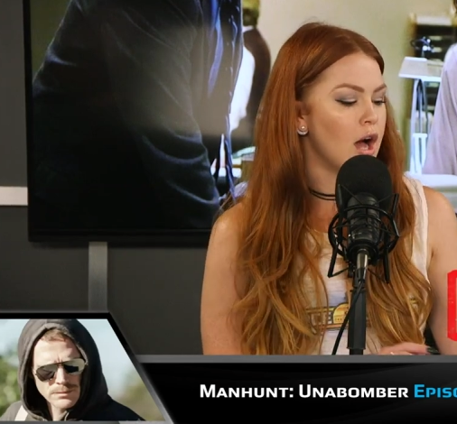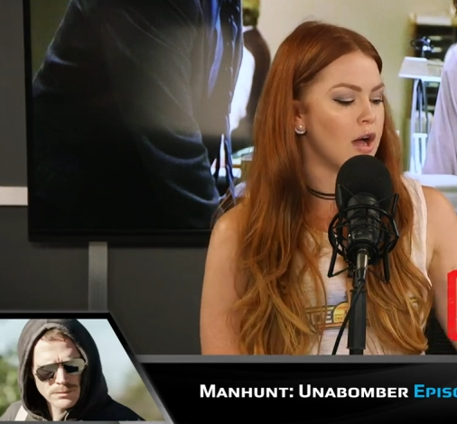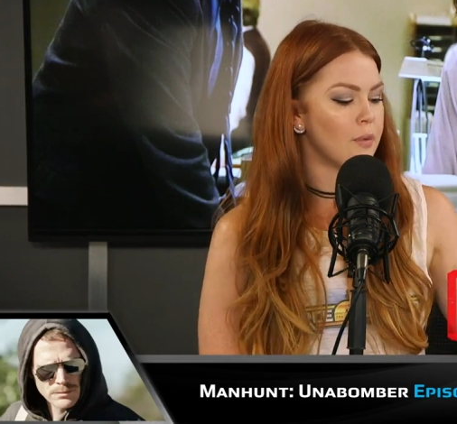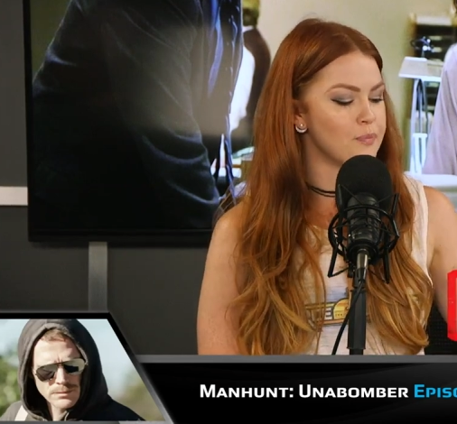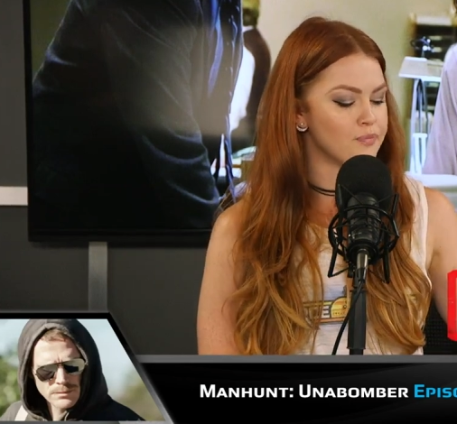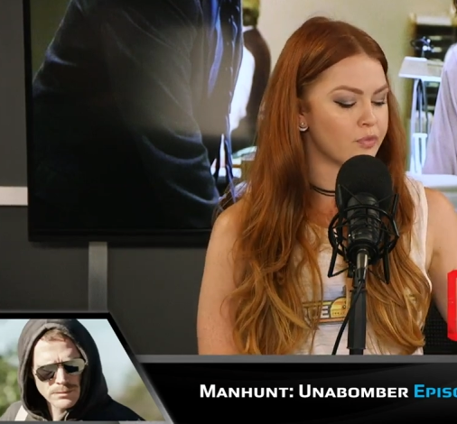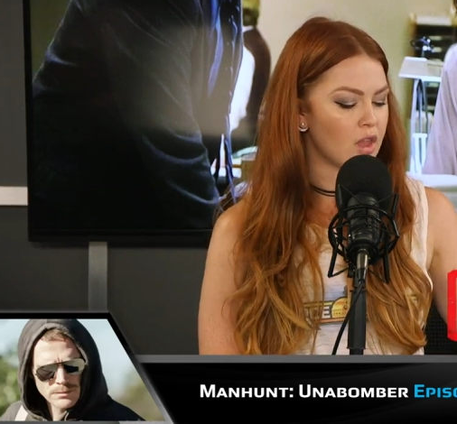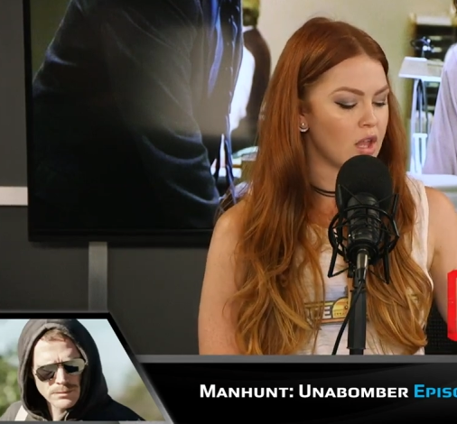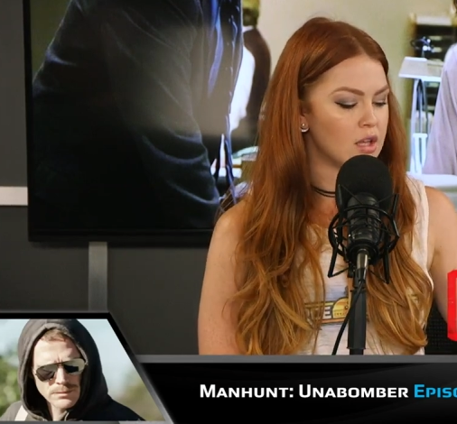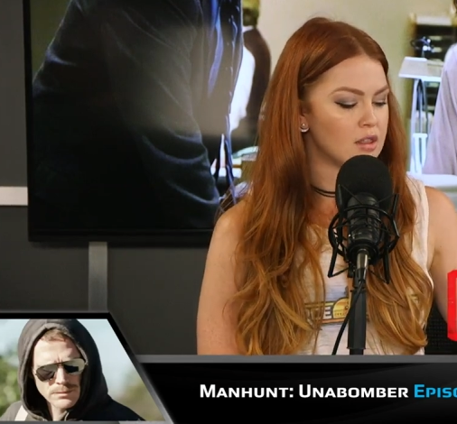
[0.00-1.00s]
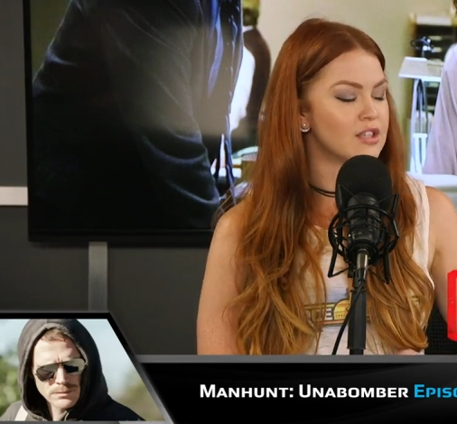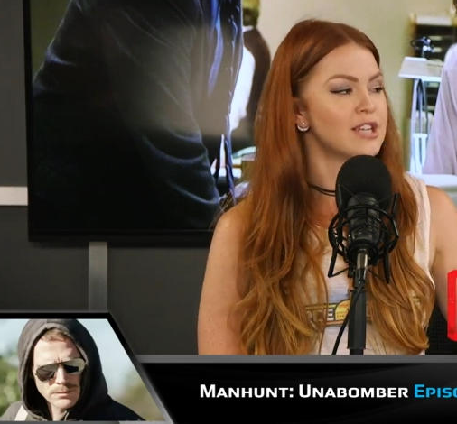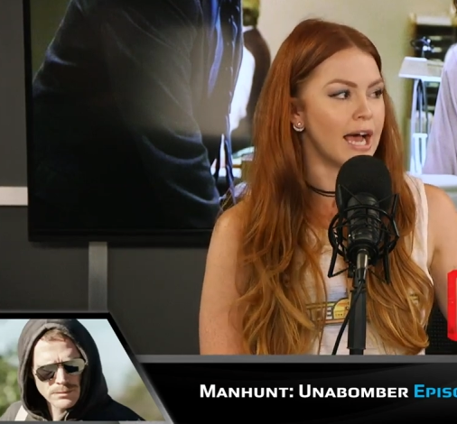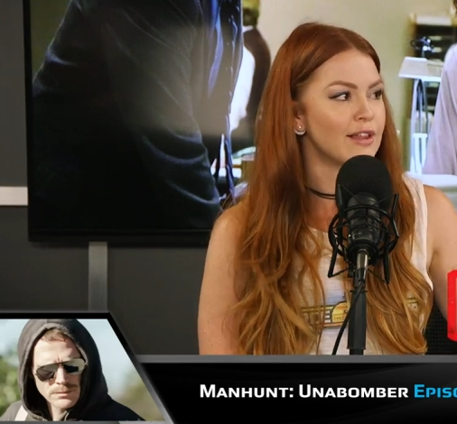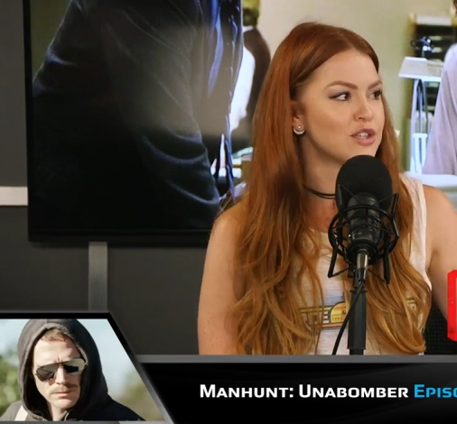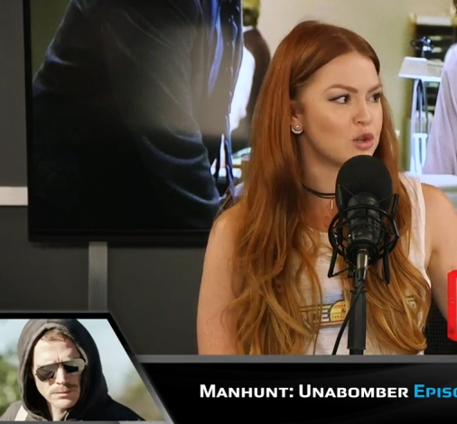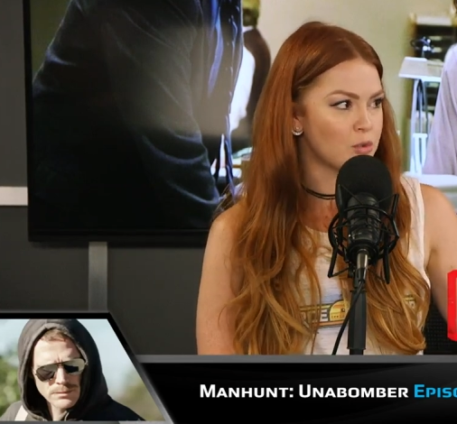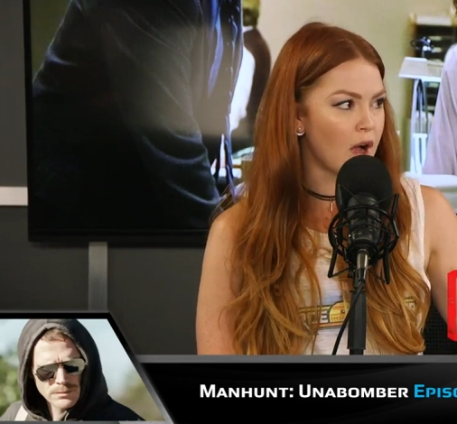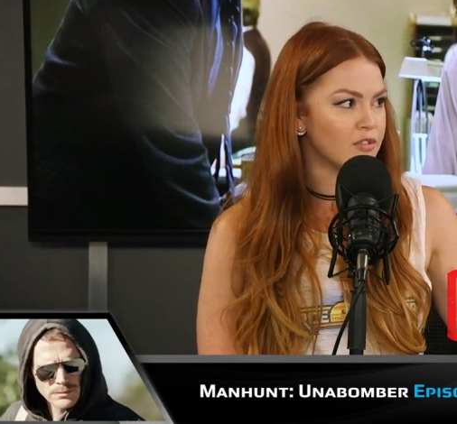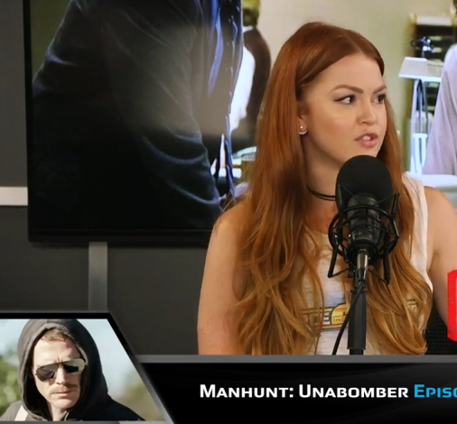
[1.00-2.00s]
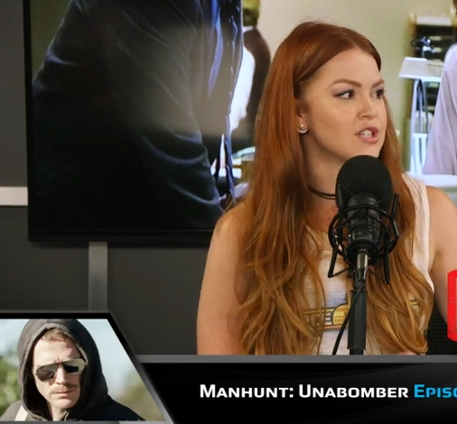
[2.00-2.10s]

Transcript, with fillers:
Speaker 1: Um, the dialects are rough. The